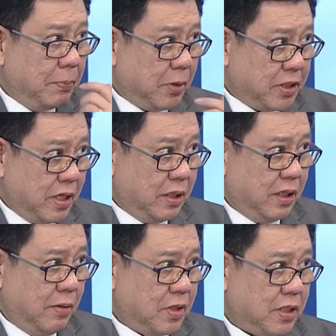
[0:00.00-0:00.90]

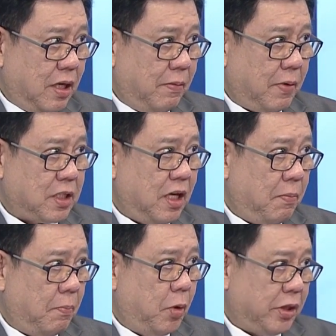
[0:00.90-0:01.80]
presented himself as a
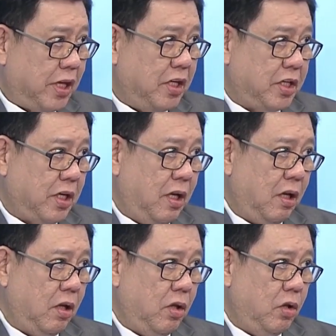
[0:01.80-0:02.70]

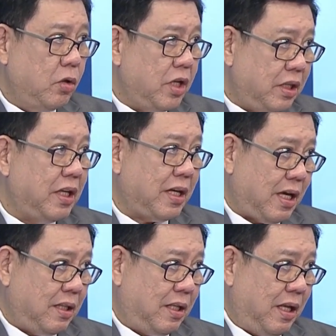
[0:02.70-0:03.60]
potential unity
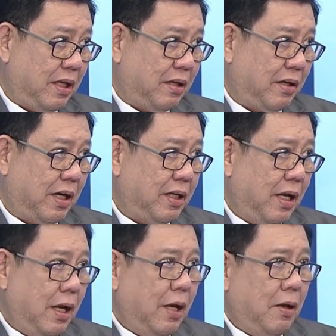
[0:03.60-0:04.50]
candidate, right?
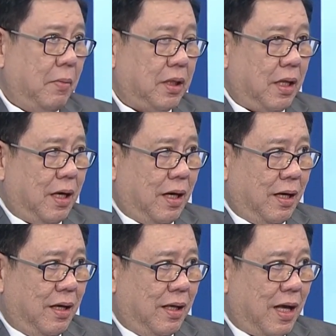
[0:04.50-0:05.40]
But
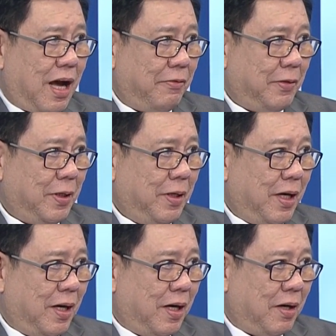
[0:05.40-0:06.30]

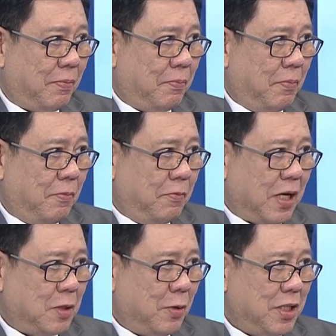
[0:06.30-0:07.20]
after
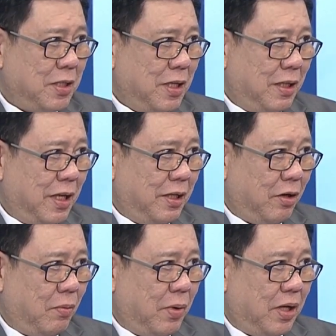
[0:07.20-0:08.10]
Vice President Leni
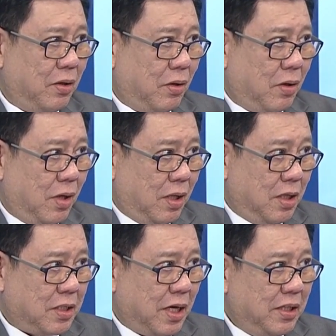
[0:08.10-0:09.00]
Robredo
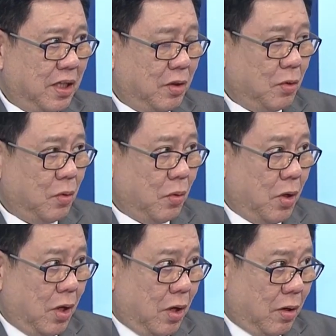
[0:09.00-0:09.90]
decided to
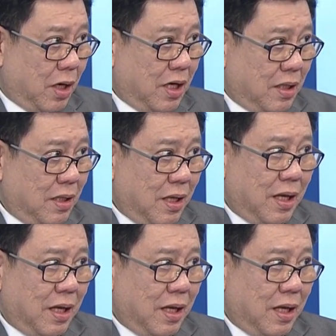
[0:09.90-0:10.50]
run,